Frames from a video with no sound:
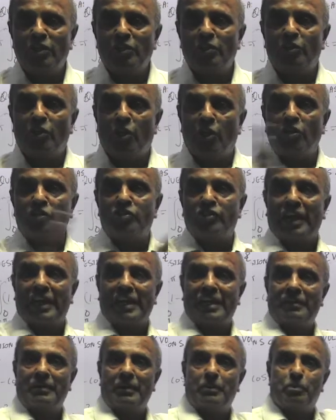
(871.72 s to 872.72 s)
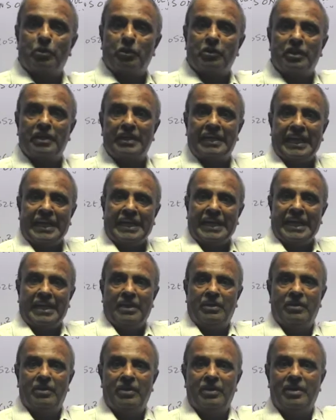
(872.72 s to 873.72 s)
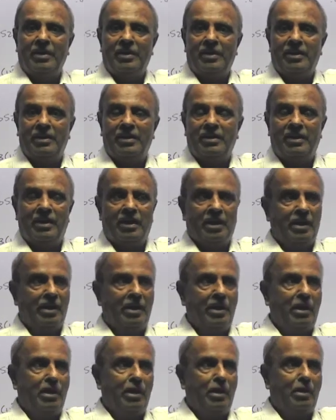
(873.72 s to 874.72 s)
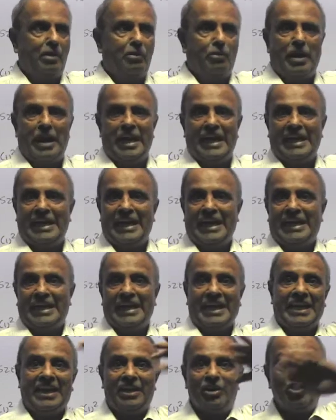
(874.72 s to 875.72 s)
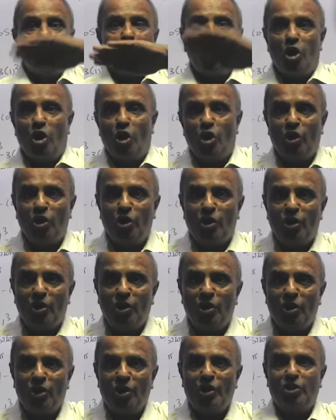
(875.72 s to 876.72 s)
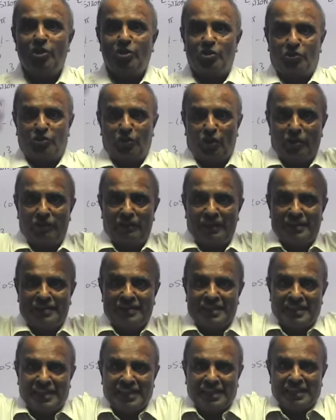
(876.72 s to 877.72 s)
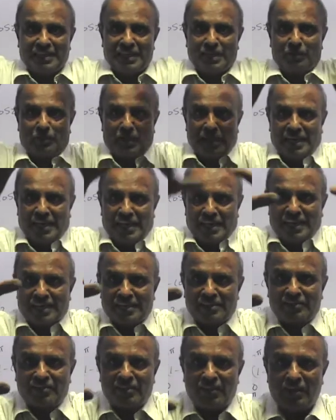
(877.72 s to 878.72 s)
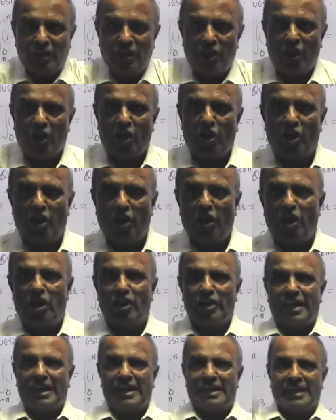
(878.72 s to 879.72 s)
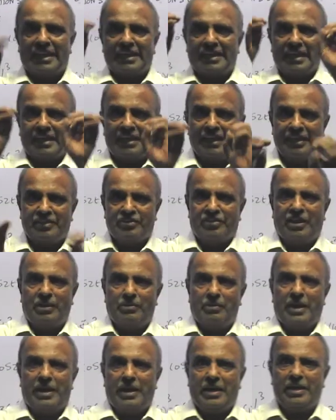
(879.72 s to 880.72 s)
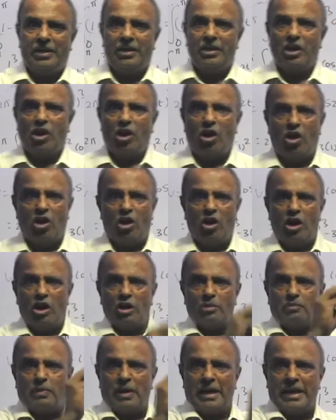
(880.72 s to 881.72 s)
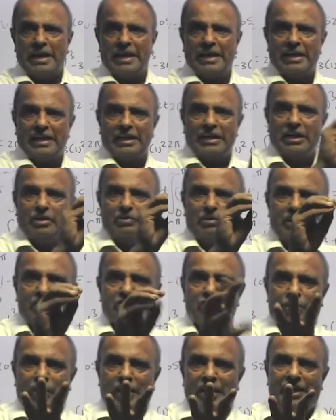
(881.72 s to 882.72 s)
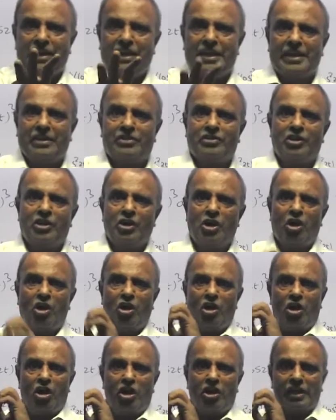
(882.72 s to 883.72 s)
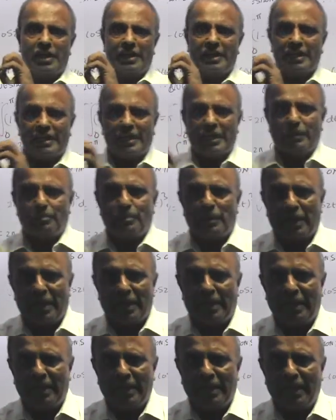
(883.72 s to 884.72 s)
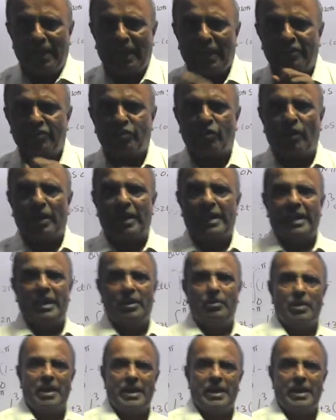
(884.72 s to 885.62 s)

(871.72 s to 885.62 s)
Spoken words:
Don't straight away put the dt. Y dt. No, it's always integral y dx or integral x dy or pi integral y squared dx or integral pi x squared dy.